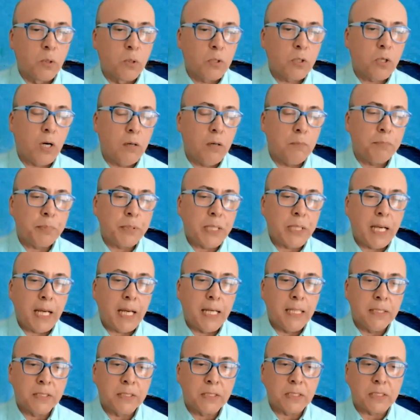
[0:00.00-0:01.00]
more
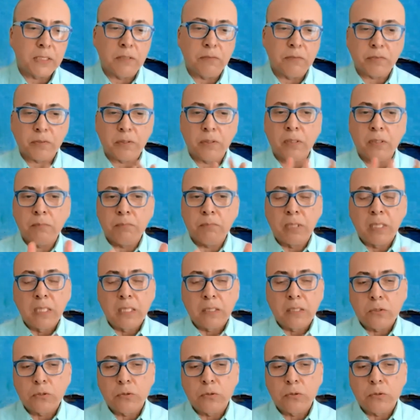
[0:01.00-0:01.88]
comprehensive um,